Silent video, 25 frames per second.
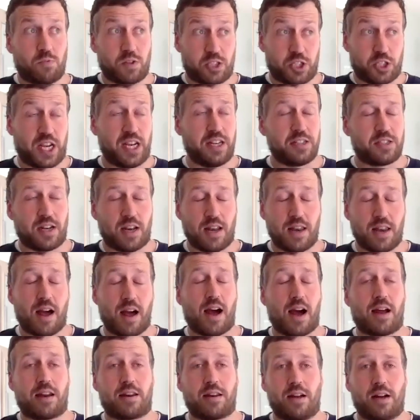changed a
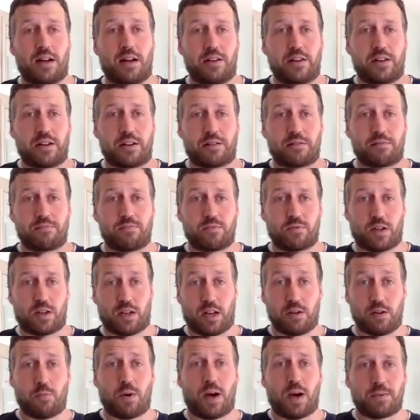lot on
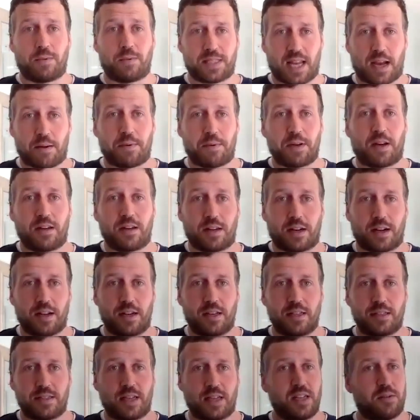what was happening on the
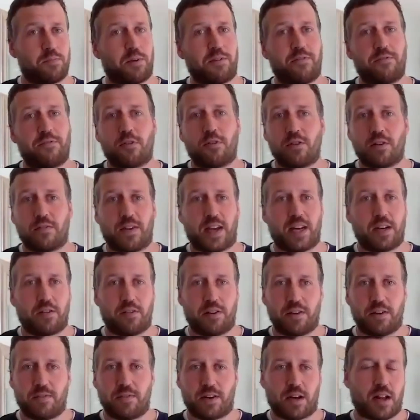client side before the
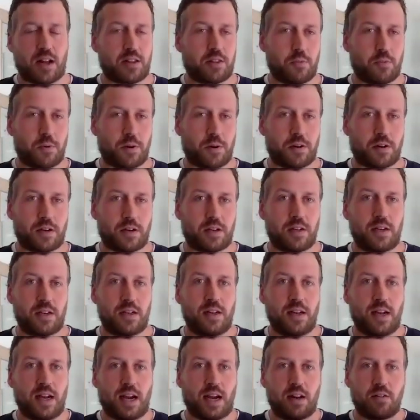vendor even got the work,
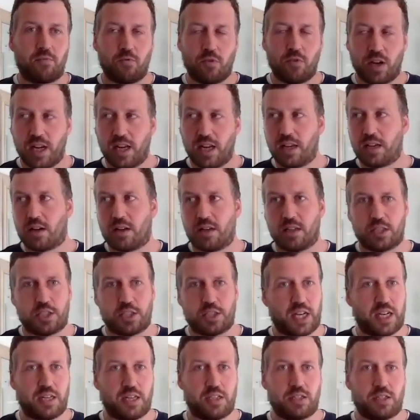and really kind of
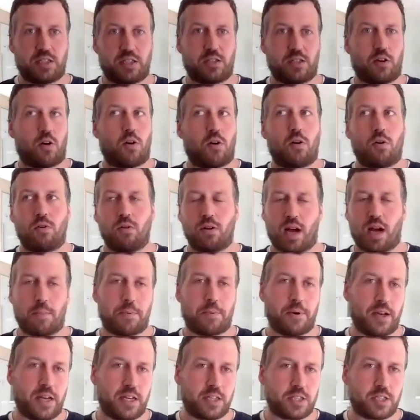changed the whole
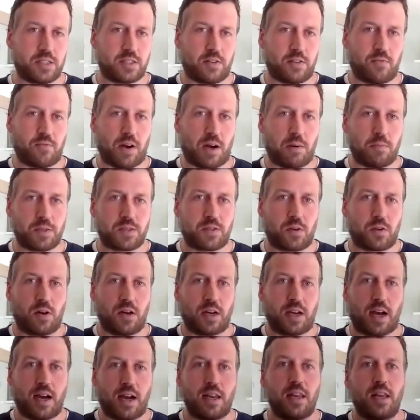operations of what was
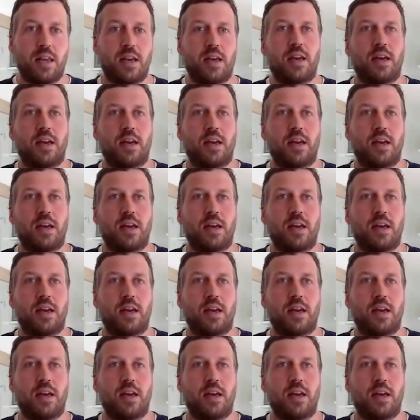going on.